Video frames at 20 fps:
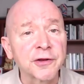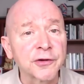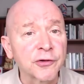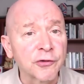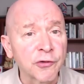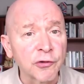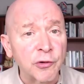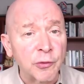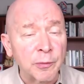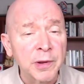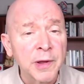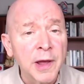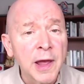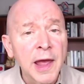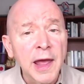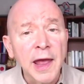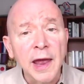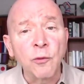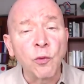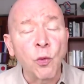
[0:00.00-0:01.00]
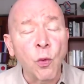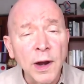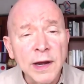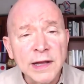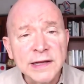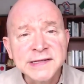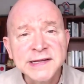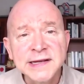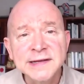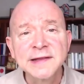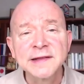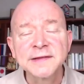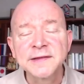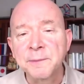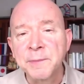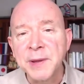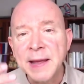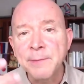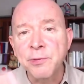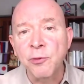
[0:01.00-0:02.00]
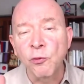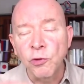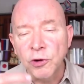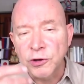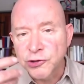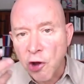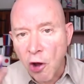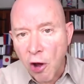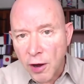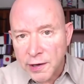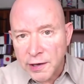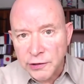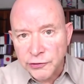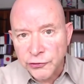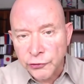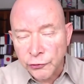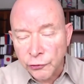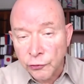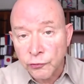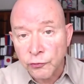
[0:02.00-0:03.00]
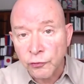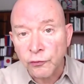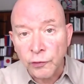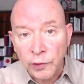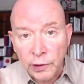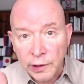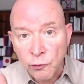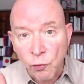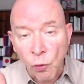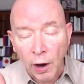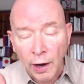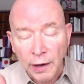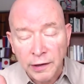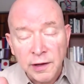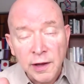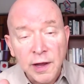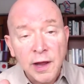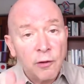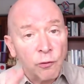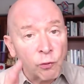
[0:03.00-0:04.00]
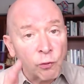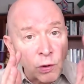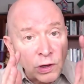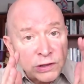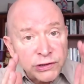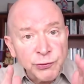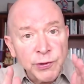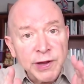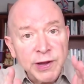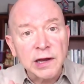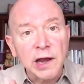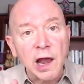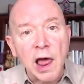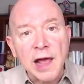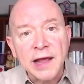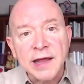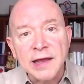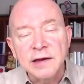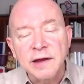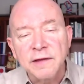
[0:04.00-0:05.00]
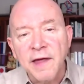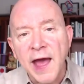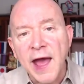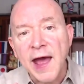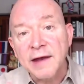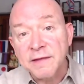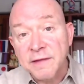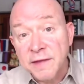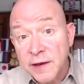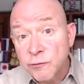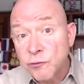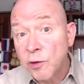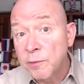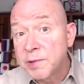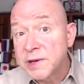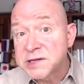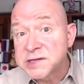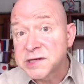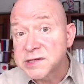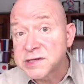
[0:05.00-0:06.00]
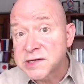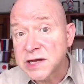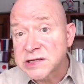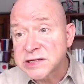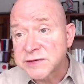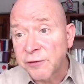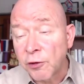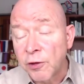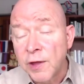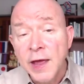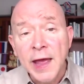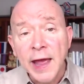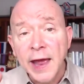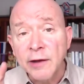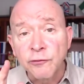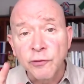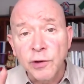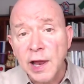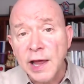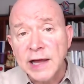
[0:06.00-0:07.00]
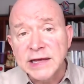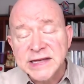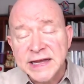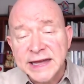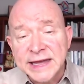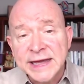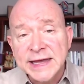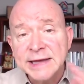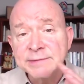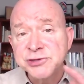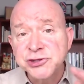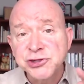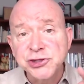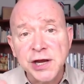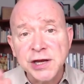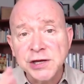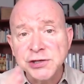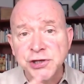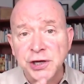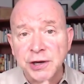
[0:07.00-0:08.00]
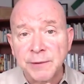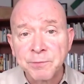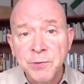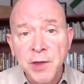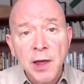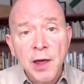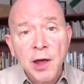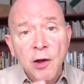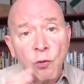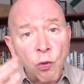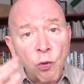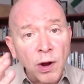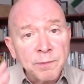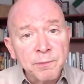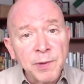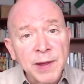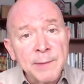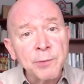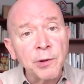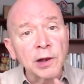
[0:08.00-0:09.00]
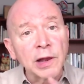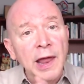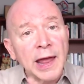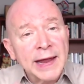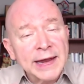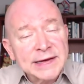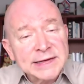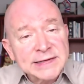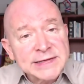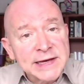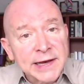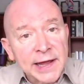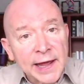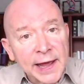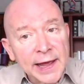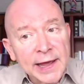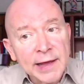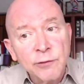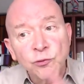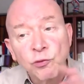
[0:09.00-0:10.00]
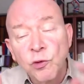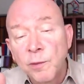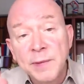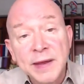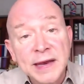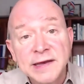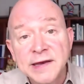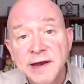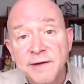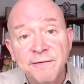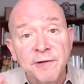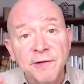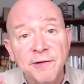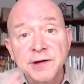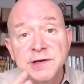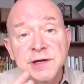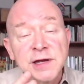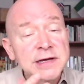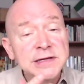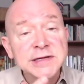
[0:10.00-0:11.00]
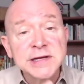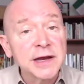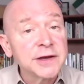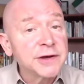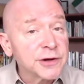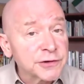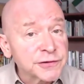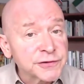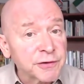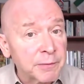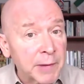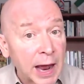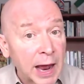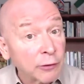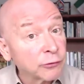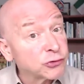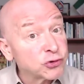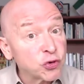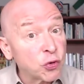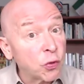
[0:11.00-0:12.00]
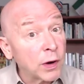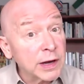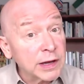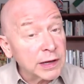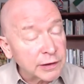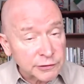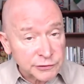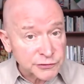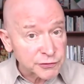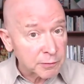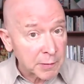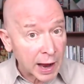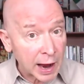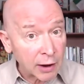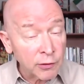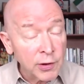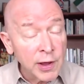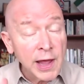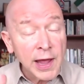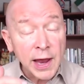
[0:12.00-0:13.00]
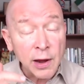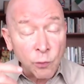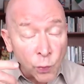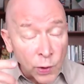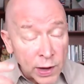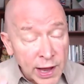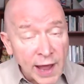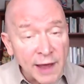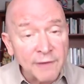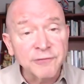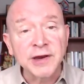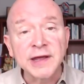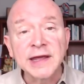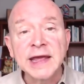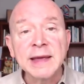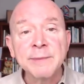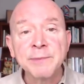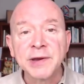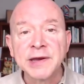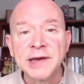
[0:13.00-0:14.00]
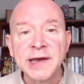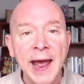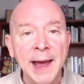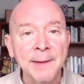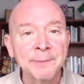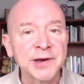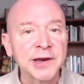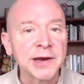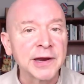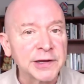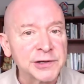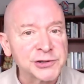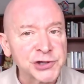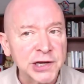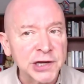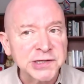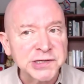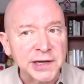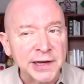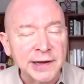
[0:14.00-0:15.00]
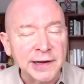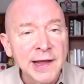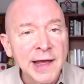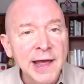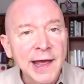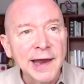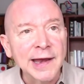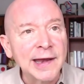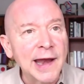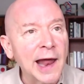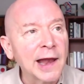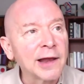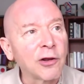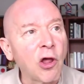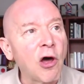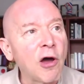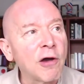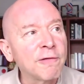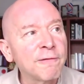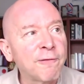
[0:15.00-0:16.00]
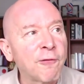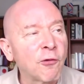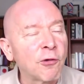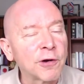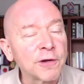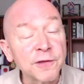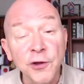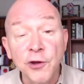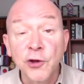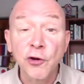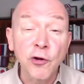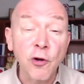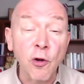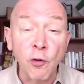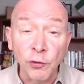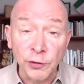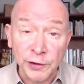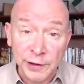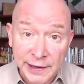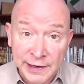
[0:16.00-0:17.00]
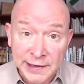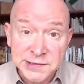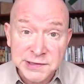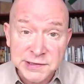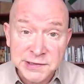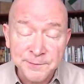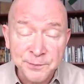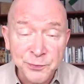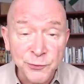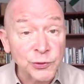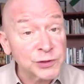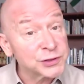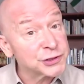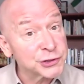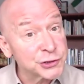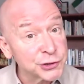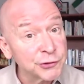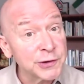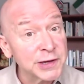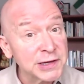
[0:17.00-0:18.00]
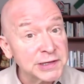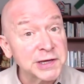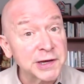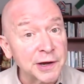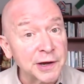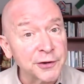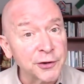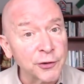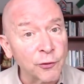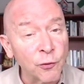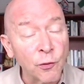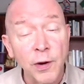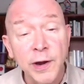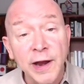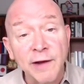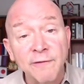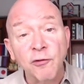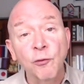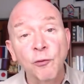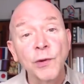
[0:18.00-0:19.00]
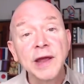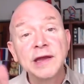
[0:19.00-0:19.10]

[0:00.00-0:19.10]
group and what is it that the people we're talking to really want. Once we can lock into that, then we'll be successful and realize it keeps changing. What people like today will be different 10 years from now, 20 years from now, and we have to keep adapting and adjusting and not long for the good old days, which is too easy to do whenever we